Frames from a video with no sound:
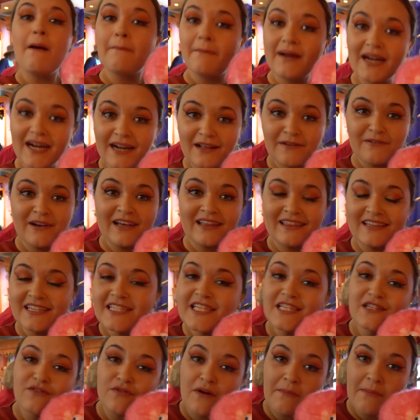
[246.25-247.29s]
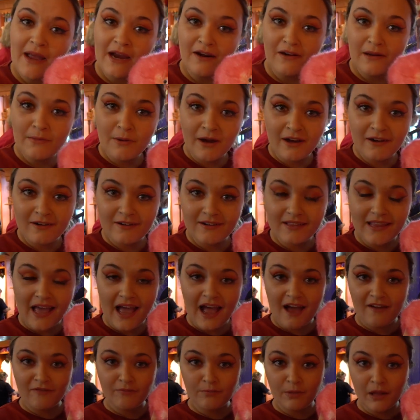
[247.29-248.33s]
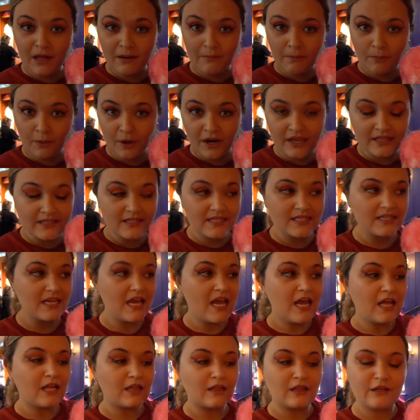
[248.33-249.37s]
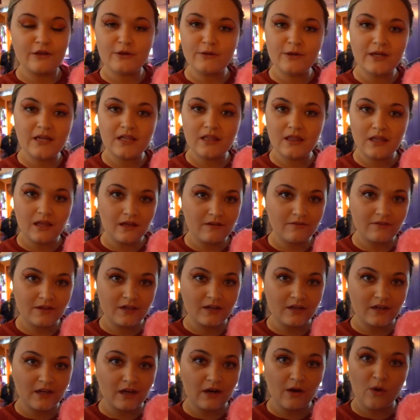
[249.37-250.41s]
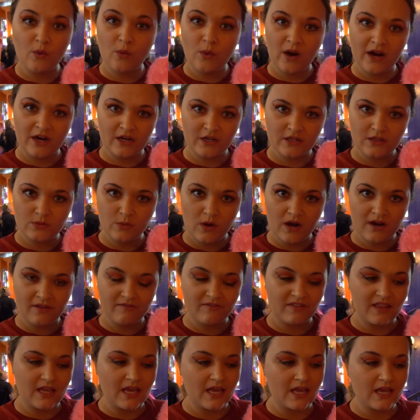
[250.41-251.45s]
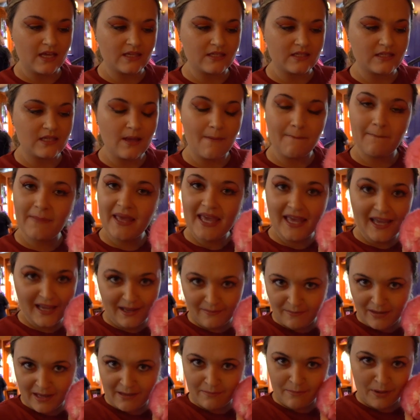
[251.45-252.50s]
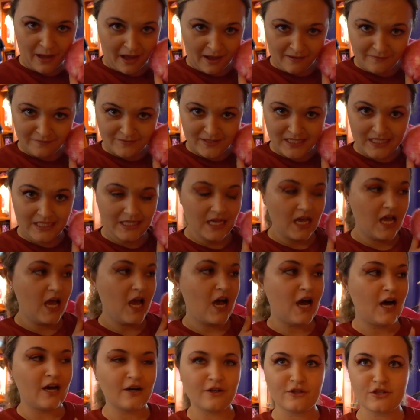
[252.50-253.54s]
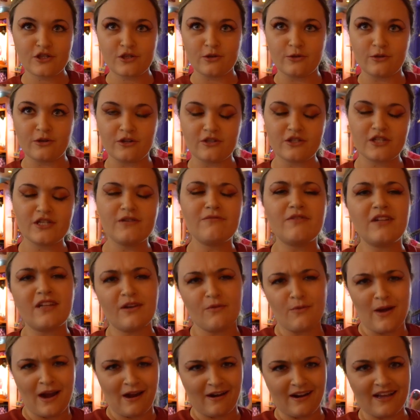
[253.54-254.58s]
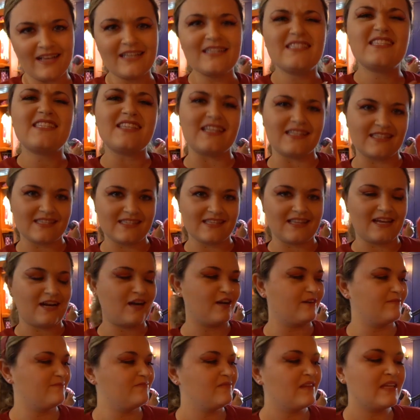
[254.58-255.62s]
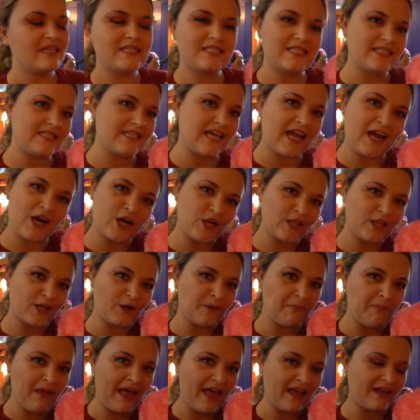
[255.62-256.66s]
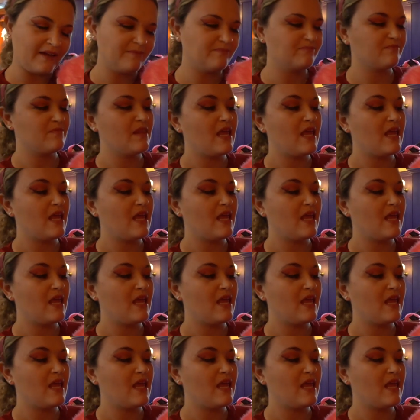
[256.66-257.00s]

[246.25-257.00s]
But anyway, this is from Harry Potter and the Half-Blood Prince. Luna Lovegood wears one of these pygmy puffs on her shoulder. She doesn't really wear it, it sits there because it's like her little pet.